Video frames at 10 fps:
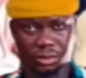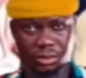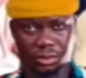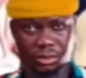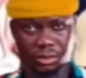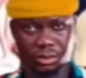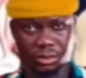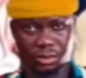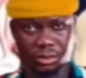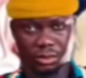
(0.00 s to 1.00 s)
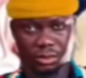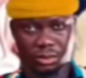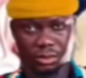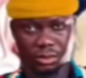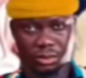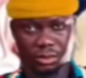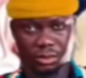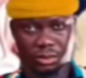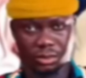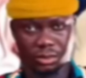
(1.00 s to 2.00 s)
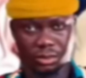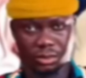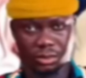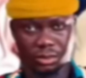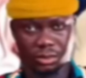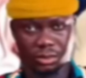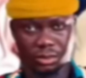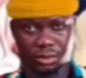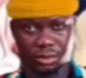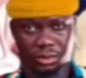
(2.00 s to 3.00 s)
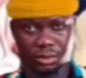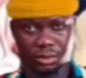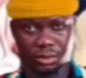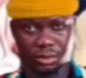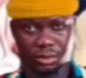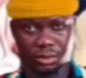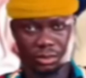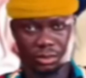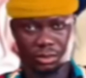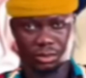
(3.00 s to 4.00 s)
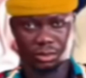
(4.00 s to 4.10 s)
This person isn't speaking.